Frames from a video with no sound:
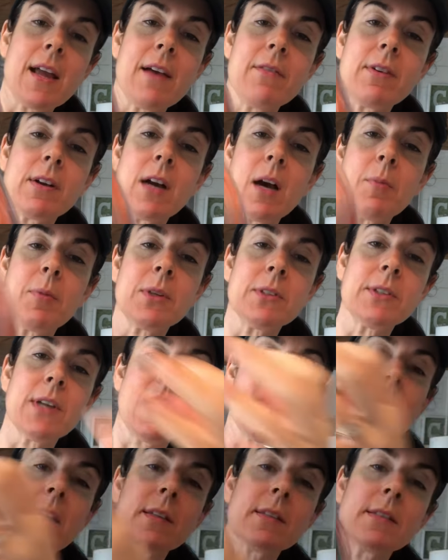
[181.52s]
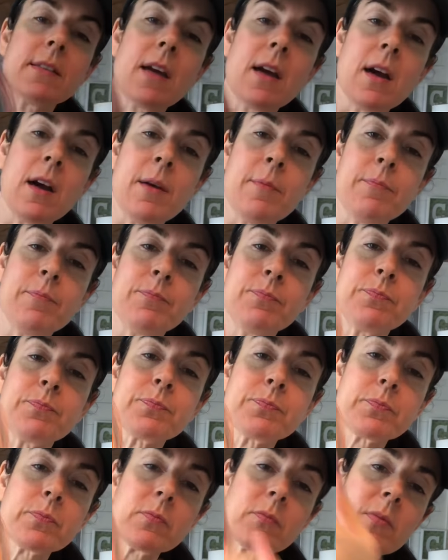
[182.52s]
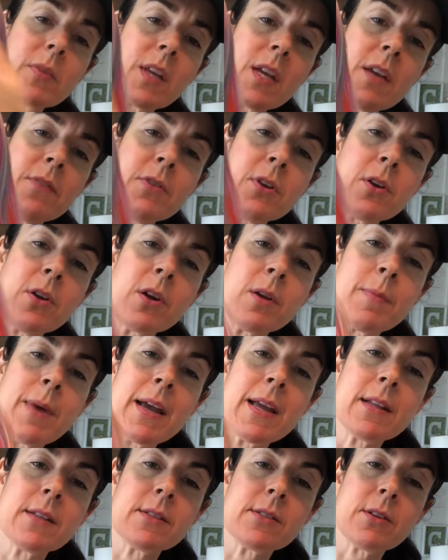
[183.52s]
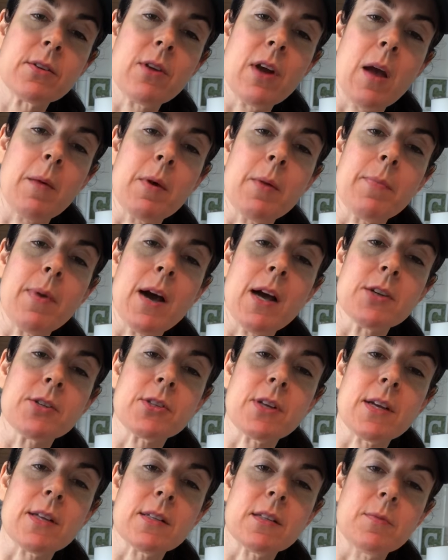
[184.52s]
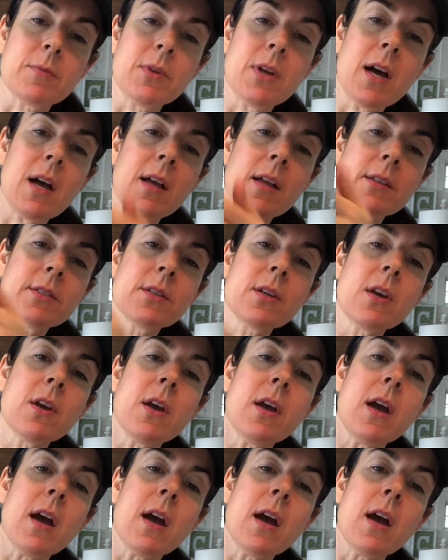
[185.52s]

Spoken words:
I have a couple dolls. If you go to my Instagram at Posh Custom Dolls,